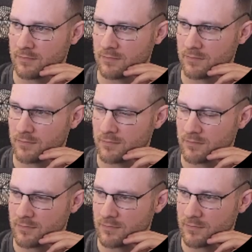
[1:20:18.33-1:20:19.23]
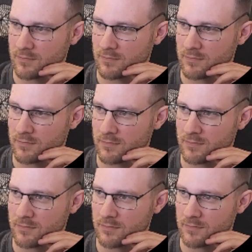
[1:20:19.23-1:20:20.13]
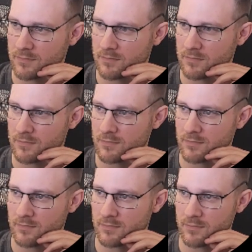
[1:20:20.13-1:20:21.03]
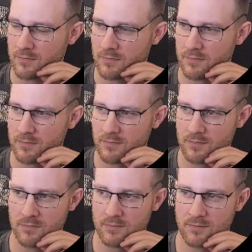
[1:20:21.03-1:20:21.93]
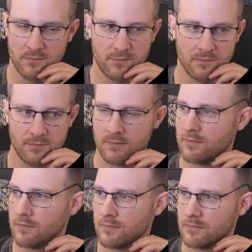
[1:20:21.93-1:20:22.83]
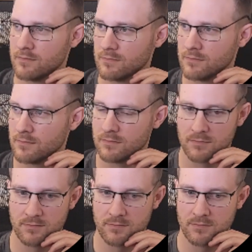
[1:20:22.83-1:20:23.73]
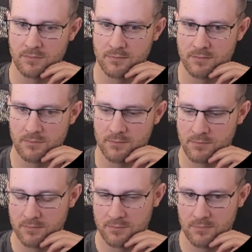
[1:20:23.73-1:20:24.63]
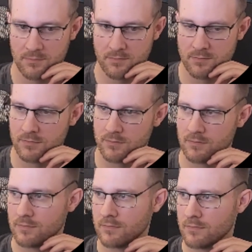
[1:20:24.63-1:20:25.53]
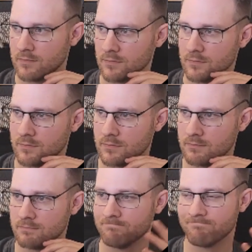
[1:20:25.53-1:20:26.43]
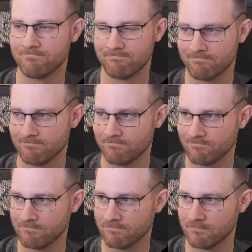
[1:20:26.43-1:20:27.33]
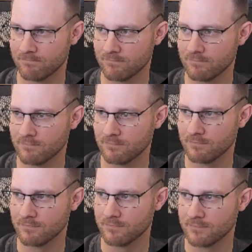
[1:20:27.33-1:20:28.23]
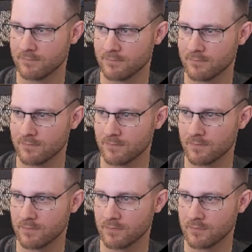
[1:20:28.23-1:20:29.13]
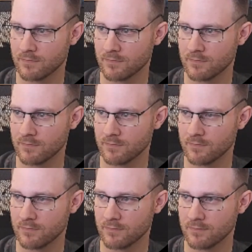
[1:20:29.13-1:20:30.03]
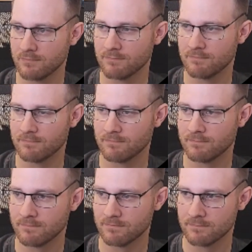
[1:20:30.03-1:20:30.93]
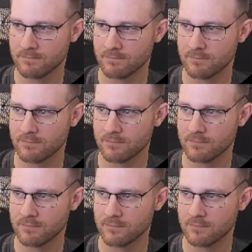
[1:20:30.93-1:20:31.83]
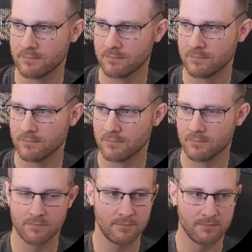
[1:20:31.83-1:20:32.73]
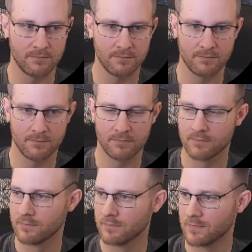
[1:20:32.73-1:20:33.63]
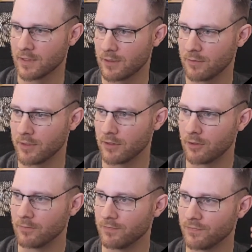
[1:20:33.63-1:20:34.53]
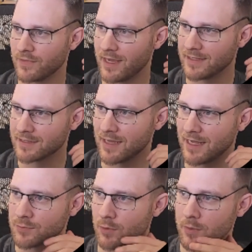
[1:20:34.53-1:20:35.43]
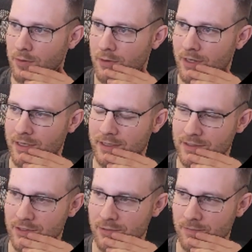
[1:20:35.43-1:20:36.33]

Now finally at the end, I'm going to add another else, and this will run if both of the previous conditions are false, meaning the rock is small and there are already 12 rocks in the room. So in that case, we just destroy the instance. So it just... There we go. That's what we were running into.